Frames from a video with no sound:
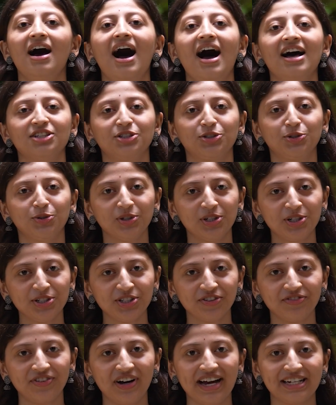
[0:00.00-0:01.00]
As
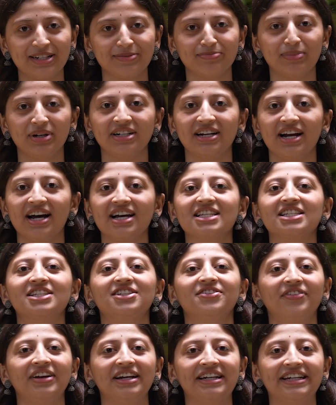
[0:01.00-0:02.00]
students of IIT
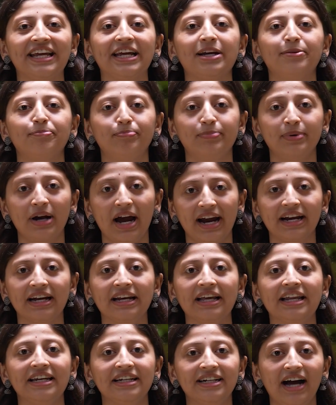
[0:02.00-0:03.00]
Madras, we take pride
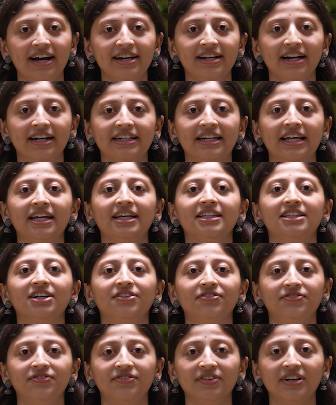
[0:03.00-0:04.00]
in conducting the
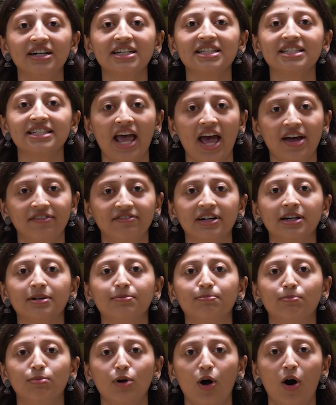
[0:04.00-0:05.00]
first ever
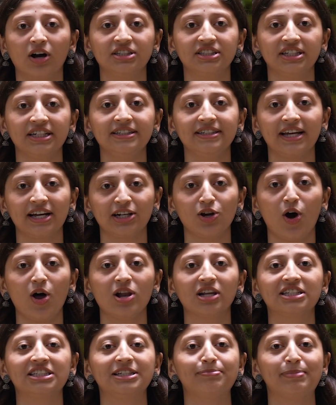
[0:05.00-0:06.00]
blockchain
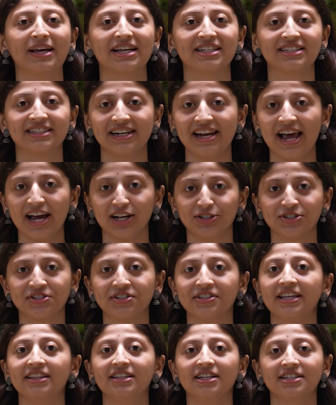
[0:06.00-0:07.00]
technology-based
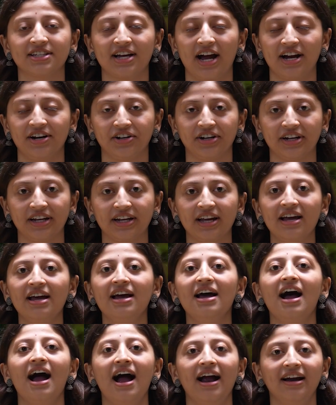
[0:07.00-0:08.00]
elections in this country.
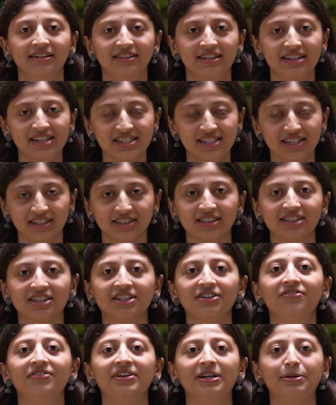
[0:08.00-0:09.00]
And this year,
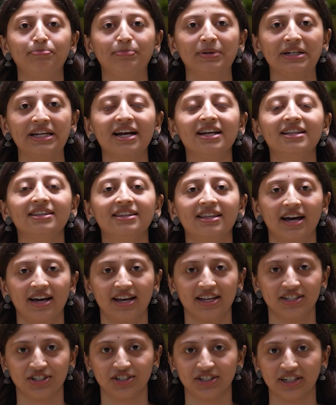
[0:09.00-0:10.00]
we repeated the
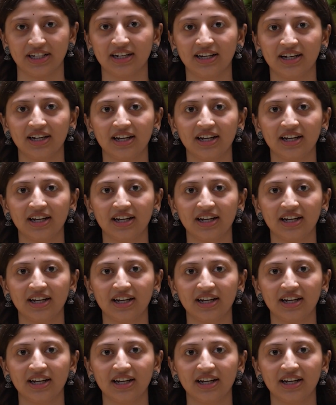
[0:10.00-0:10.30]
history.